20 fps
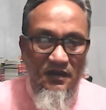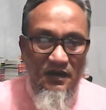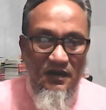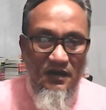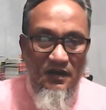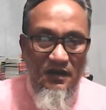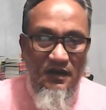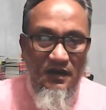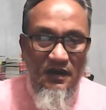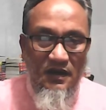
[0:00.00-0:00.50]

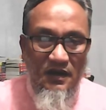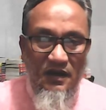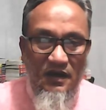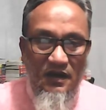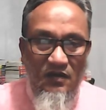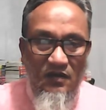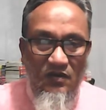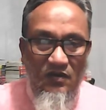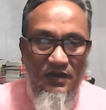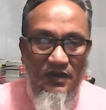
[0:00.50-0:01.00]
A
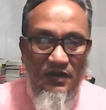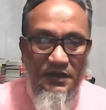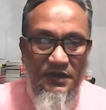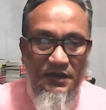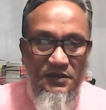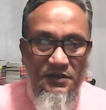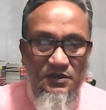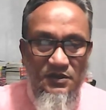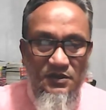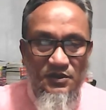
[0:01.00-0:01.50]

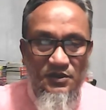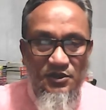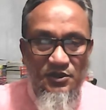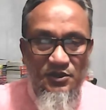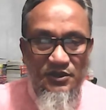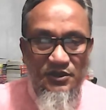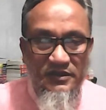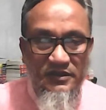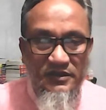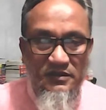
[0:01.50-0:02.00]
college
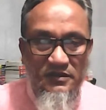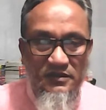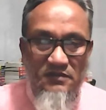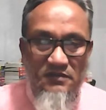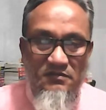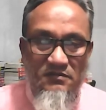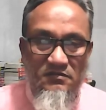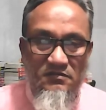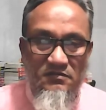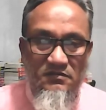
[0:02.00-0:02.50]
teacher,
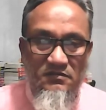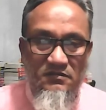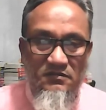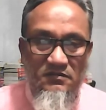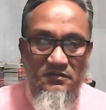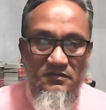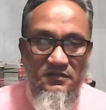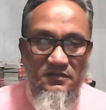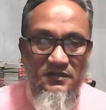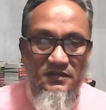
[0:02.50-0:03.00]

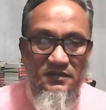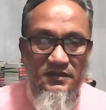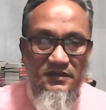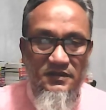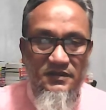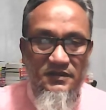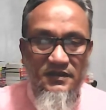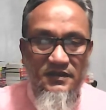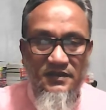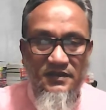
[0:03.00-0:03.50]
this
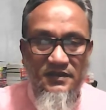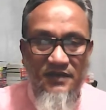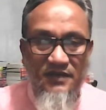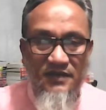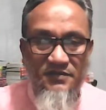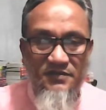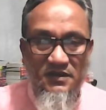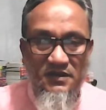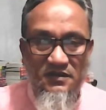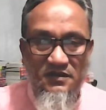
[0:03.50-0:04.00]
is the
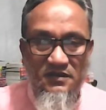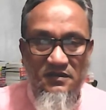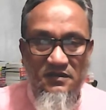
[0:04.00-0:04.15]
subject,